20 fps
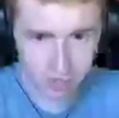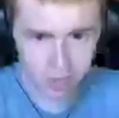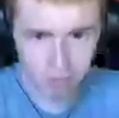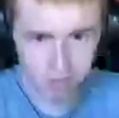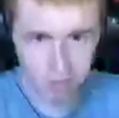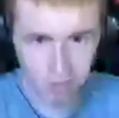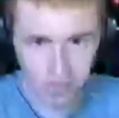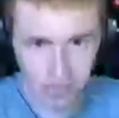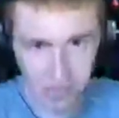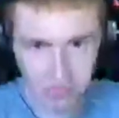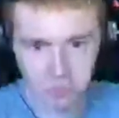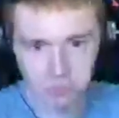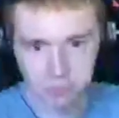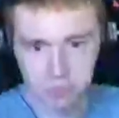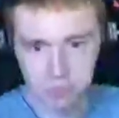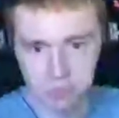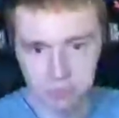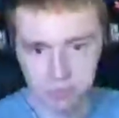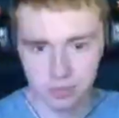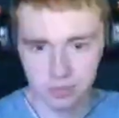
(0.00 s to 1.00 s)
Bam.
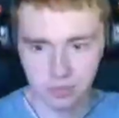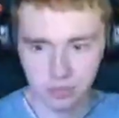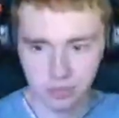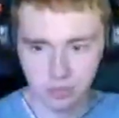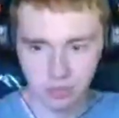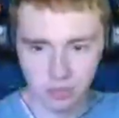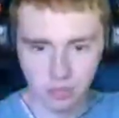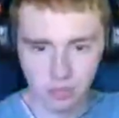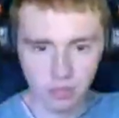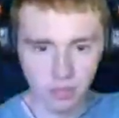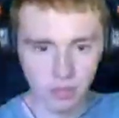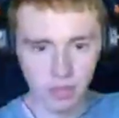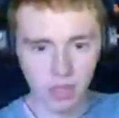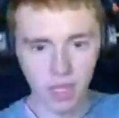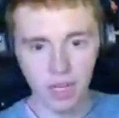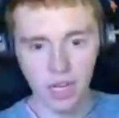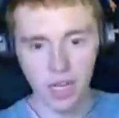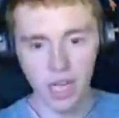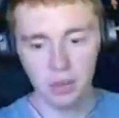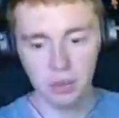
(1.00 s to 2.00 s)

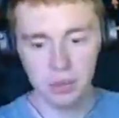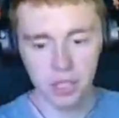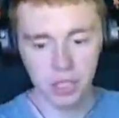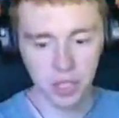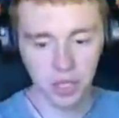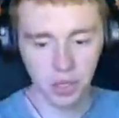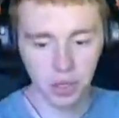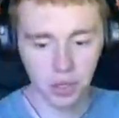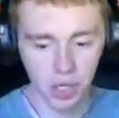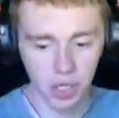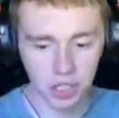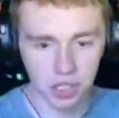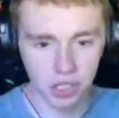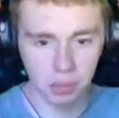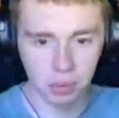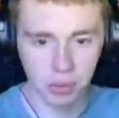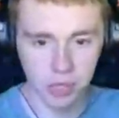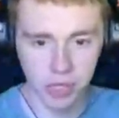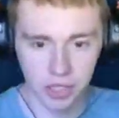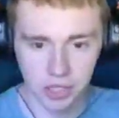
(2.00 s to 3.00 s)
Now we shall go cross the
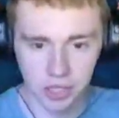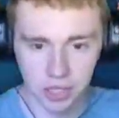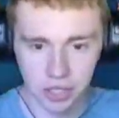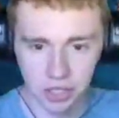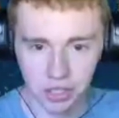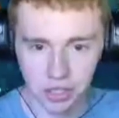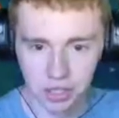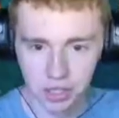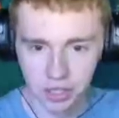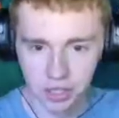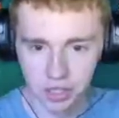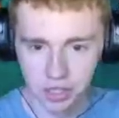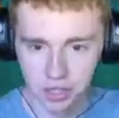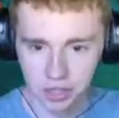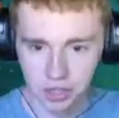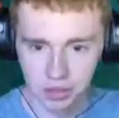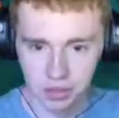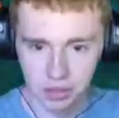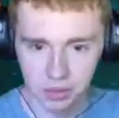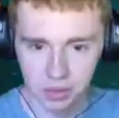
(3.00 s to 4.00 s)
bridge.
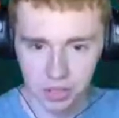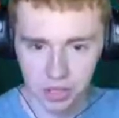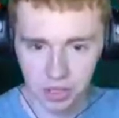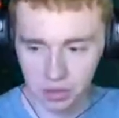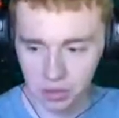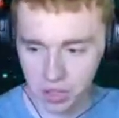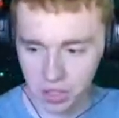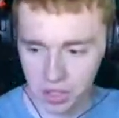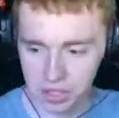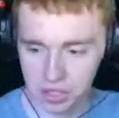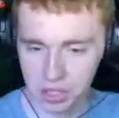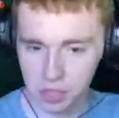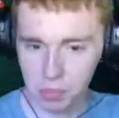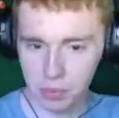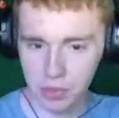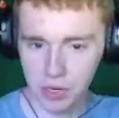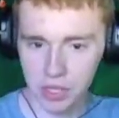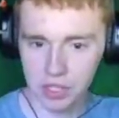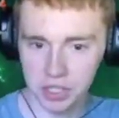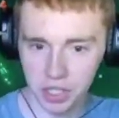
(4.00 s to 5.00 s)
We shall cross the
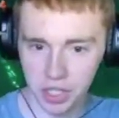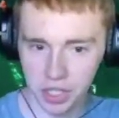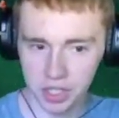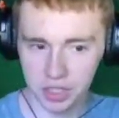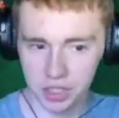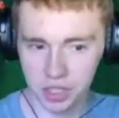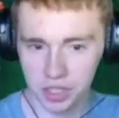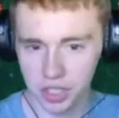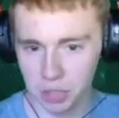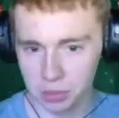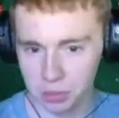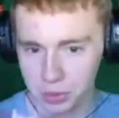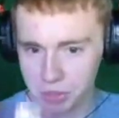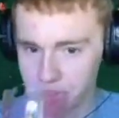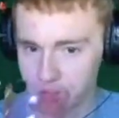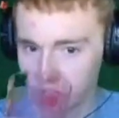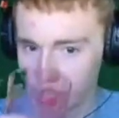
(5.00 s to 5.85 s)
bridge, ladies and gentlemen.